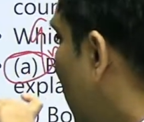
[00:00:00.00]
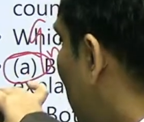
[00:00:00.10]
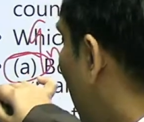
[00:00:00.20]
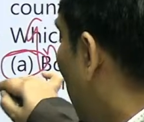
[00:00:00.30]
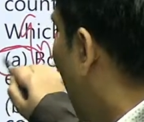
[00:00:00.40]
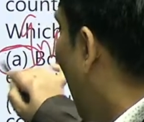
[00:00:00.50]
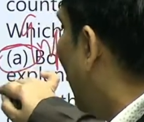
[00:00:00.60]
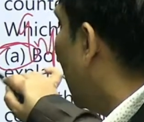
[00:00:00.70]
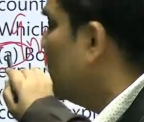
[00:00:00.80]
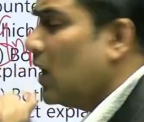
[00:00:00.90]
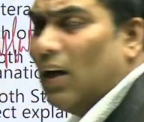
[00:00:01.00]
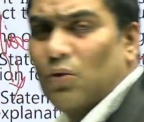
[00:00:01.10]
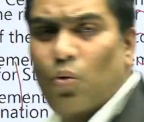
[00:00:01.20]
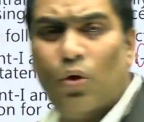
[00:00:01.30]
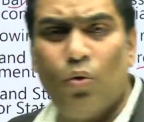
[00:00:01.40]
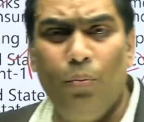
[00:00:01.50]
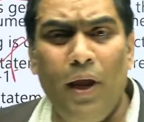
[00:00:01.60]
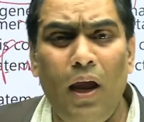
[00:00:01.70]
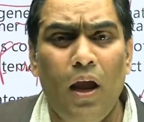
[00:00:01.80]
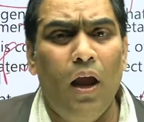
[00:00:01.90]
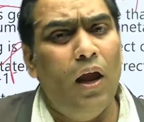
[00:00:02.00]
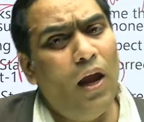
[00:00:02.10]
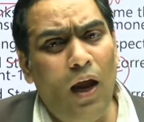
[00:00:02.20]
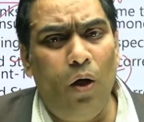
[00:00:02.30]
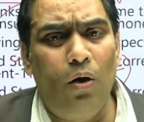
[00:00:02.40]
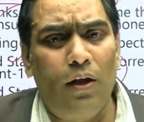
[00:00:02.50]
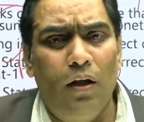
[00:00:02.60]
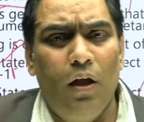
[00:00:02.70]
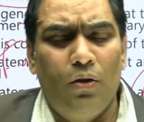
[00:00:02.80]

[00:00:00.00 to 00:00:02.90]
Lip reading: So the right answer is going to be A only.